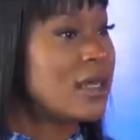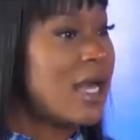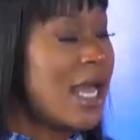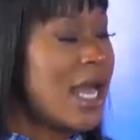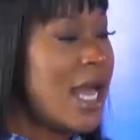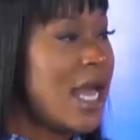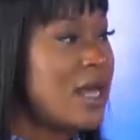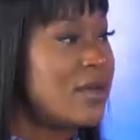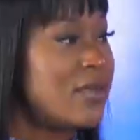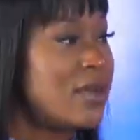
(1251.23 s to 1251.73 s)

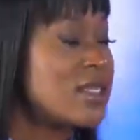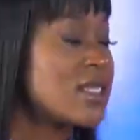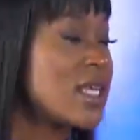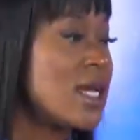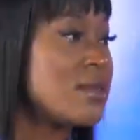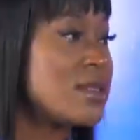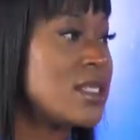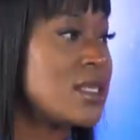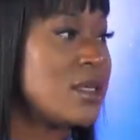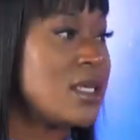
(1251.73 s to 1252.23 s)
I have. He's
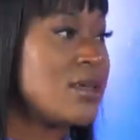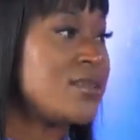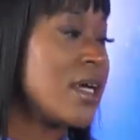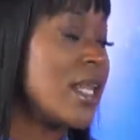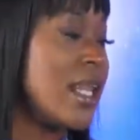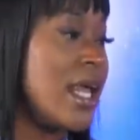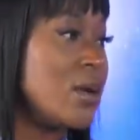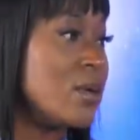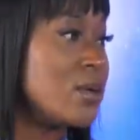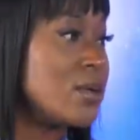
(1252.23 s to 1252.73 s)
come to me for
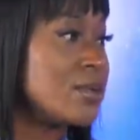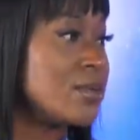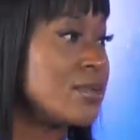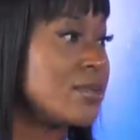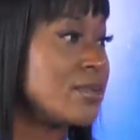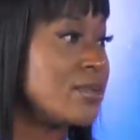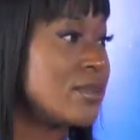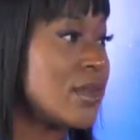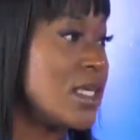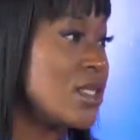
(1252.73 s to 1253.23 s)
clout
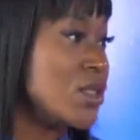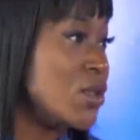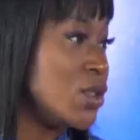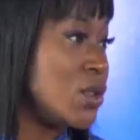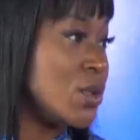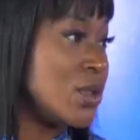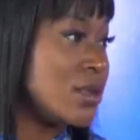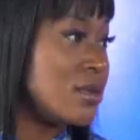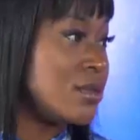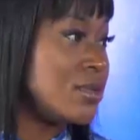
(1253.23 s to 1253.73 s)
as
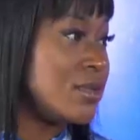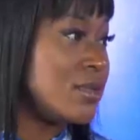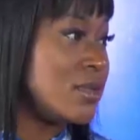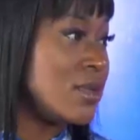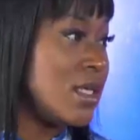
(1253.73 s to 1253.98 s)
usual.